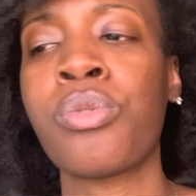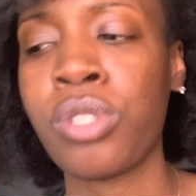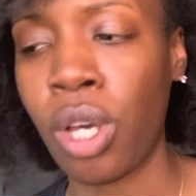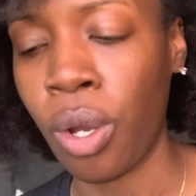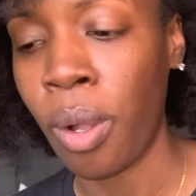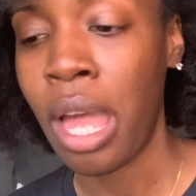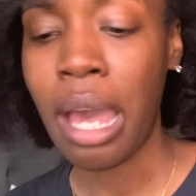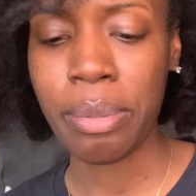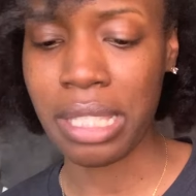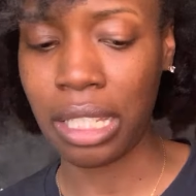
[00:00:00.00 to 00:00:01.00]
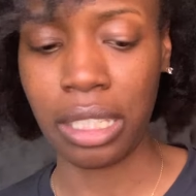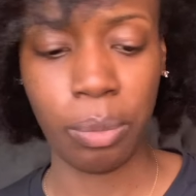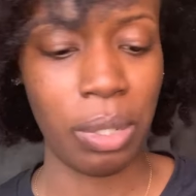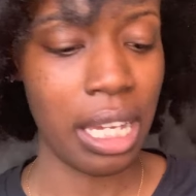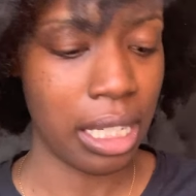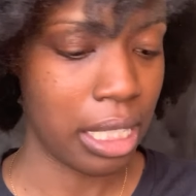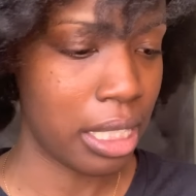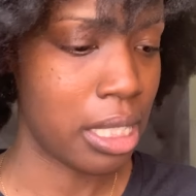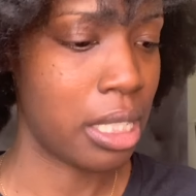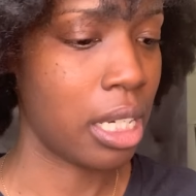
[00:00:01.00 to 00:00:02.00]
So I was like, look, we got to get
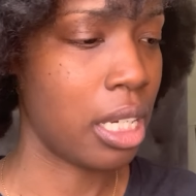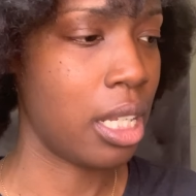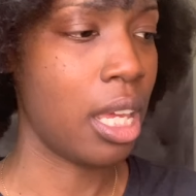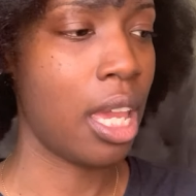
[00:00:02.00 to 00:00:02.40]
this done,